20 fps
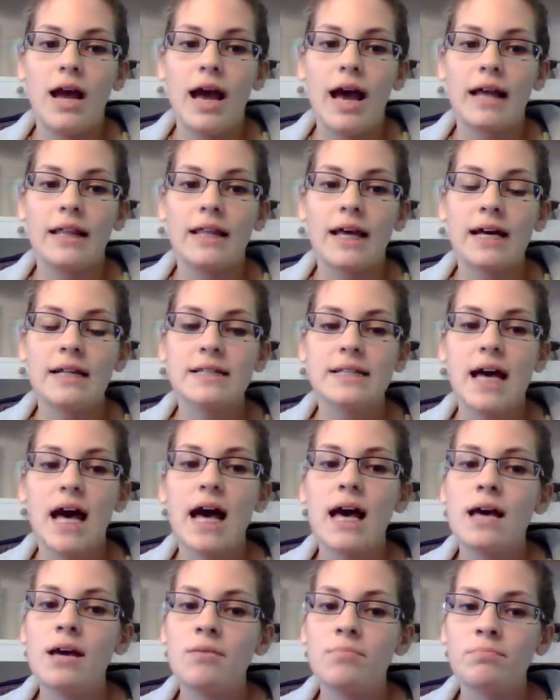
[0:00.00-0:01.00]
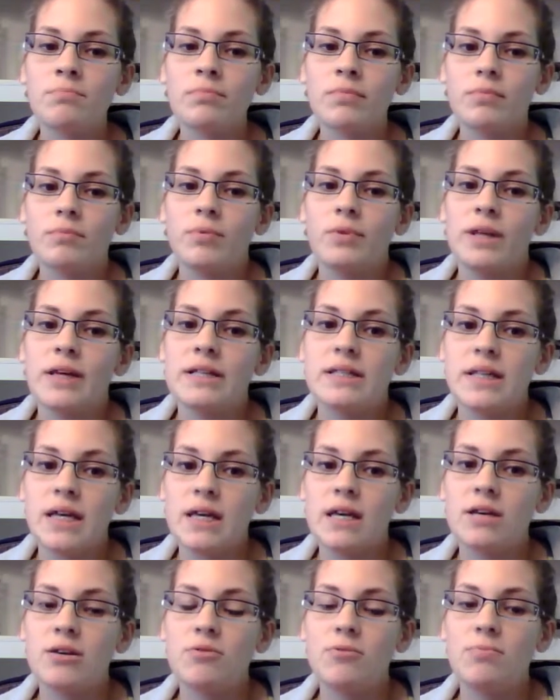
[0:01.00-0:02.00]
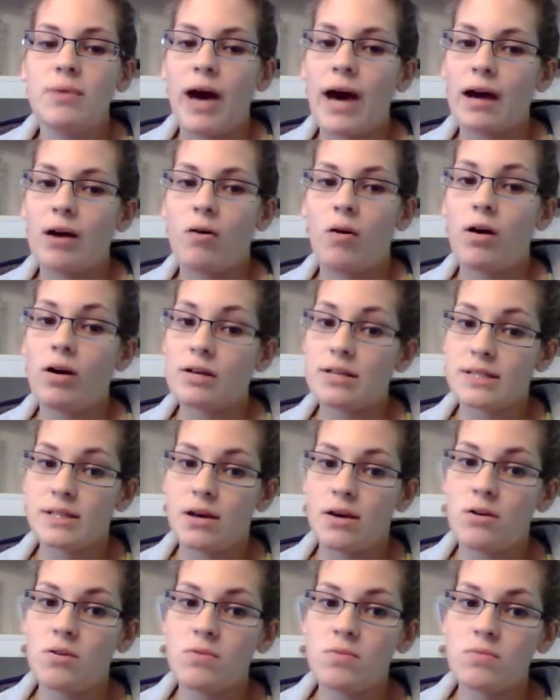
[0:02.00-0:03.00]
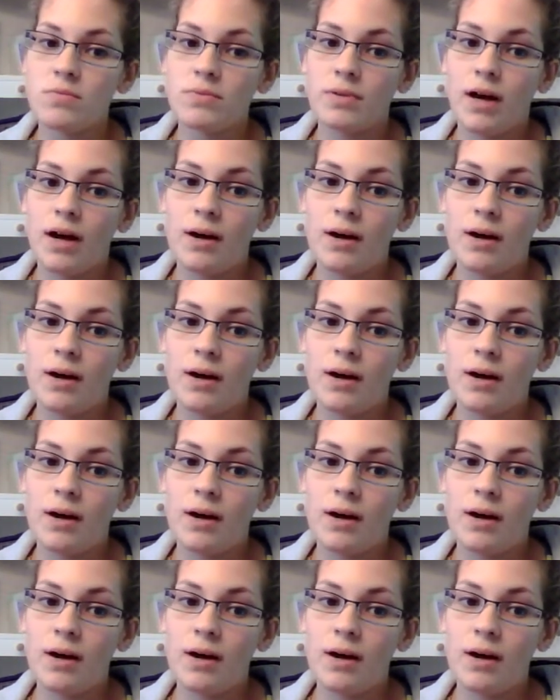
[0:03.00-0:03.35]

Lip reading: At that time, when they take you back also,